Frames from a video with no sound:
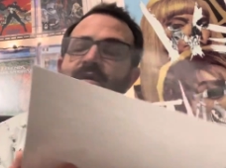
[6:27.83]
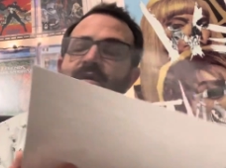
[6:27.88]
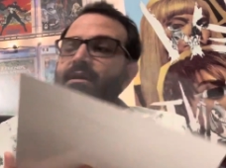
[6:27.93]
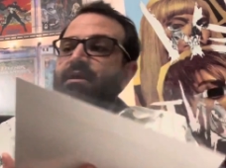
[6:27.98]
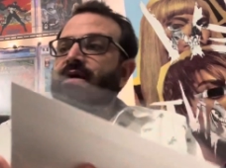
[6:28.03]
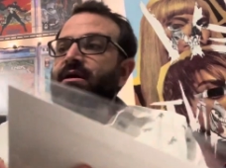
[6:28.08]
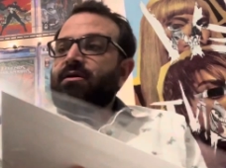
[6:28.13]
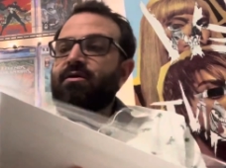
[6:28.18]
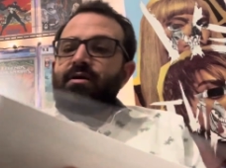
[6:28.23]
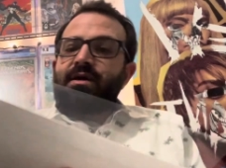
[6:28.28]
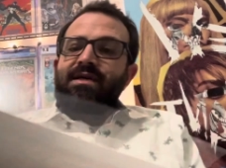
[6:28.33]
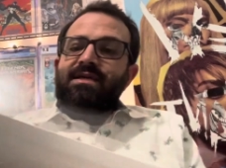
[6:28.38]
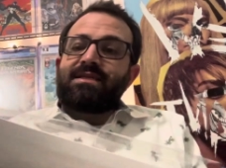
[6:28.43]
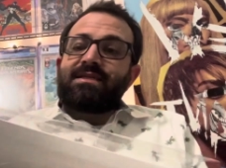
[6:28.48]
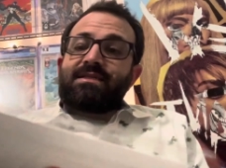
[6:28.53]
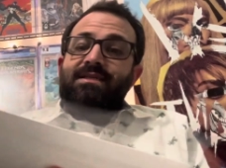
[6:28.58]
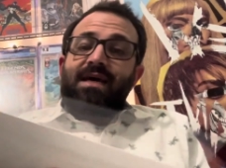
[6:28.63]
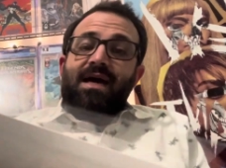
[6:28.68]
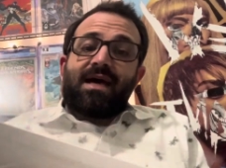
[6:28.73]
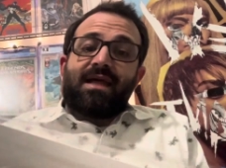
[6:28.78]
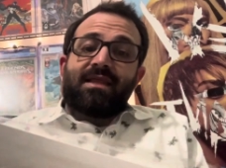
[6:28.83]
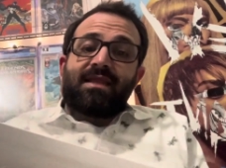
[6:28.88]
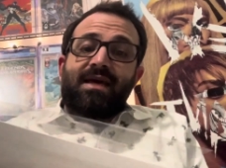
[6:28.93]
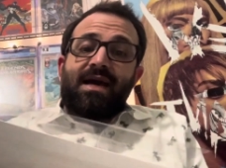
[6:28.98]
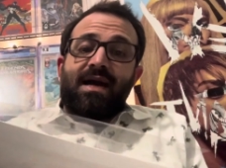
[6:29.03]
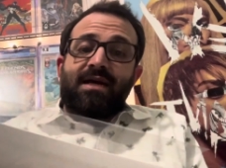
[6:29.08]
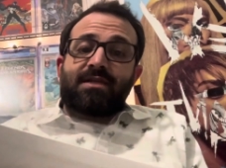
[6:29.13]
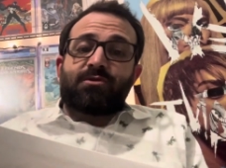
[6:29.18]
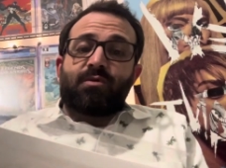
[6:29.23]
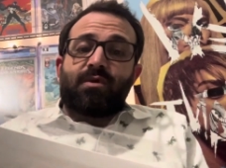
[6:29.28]
Here is the
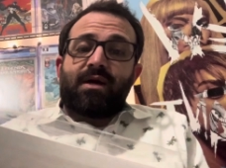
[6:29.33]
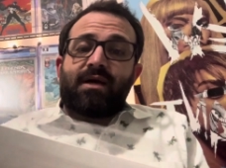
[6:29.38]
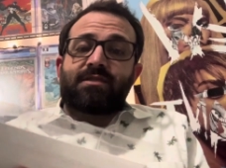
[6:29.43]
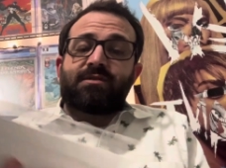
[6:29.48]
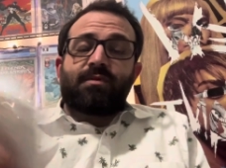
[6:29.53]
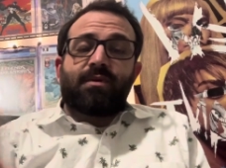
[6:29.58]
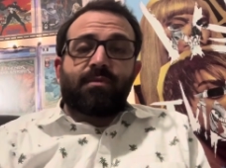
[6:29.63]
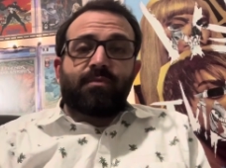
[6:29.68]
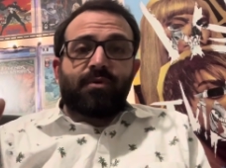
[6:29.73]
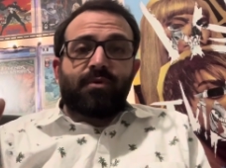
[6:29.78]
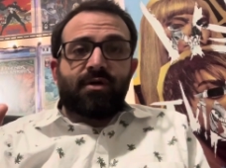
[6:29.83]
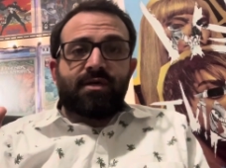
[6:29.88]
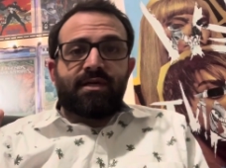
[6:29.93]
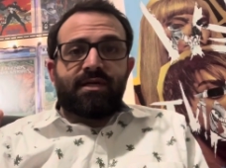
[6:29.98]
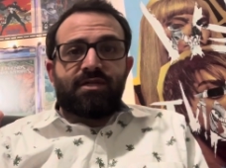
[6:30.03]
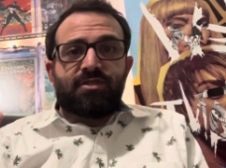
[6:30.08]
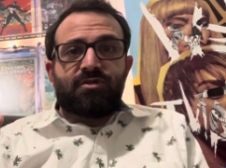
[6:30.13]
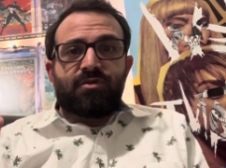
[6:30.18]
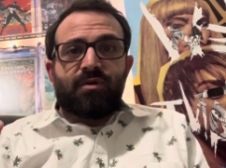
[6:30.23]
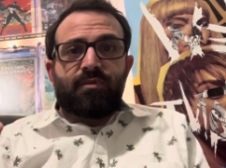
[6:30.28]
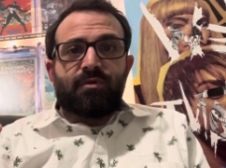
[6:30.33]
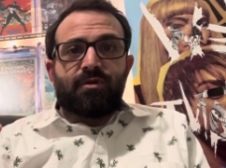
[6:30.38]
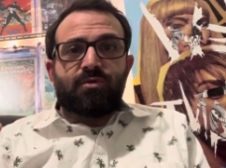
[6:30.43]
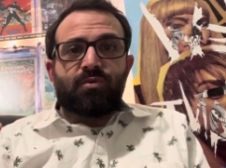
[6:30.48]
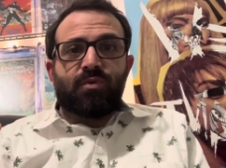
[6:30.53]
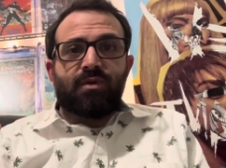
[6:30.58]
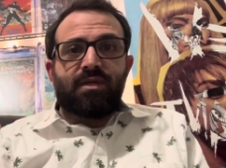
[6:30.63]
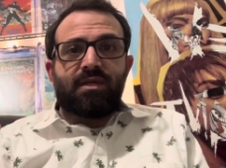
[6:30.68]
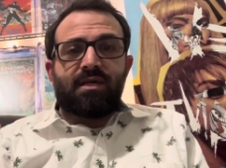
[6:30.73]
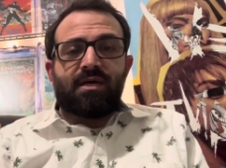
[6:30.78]
actual X-Men book, issue number
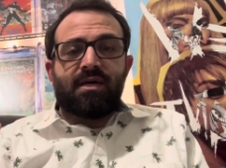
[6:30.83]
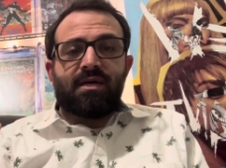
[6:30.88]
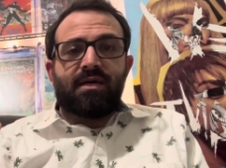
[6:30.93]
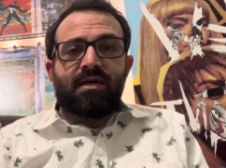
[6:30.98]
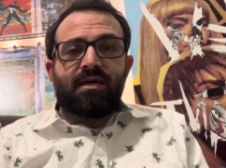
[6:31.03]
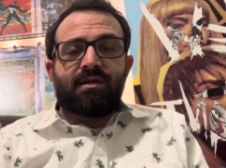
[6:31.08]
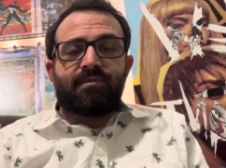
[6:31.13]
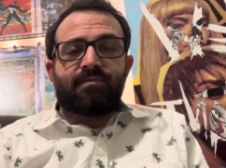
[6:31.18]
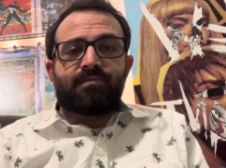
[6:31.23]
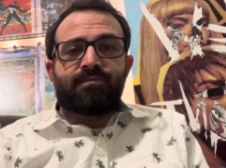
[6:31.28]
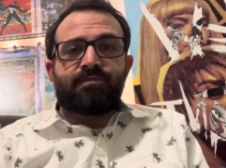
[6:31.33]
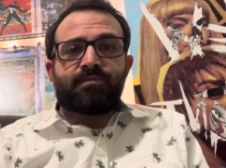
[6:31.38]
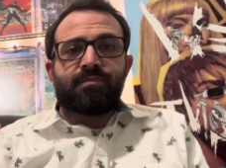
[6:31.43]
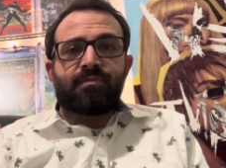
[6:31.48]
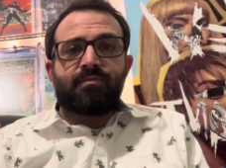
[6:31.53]
29,